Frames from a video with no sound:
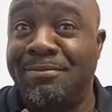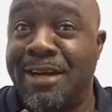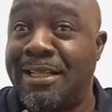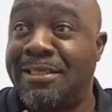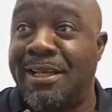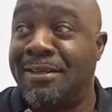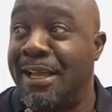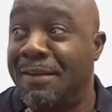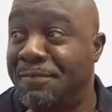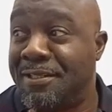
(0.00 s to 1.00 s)
right and
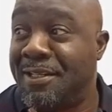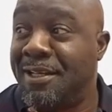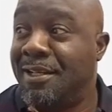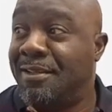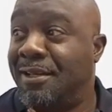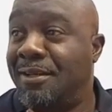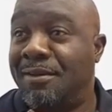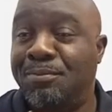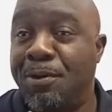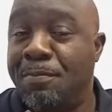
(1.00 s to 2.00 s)
left,
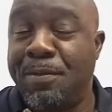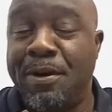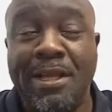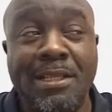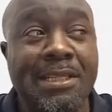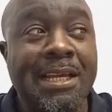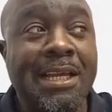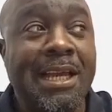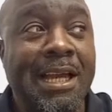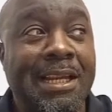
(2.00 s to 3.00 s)
both parents,
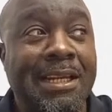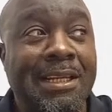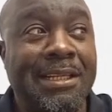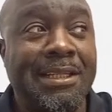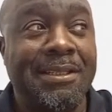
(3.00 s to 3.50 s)
and